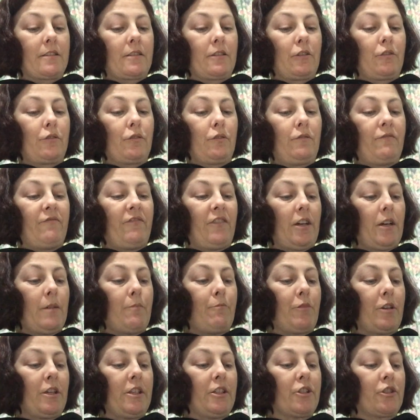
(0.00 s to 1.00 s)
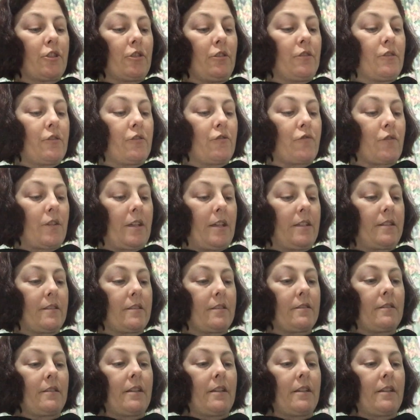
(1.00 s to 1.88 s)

the Good Vibrations dress.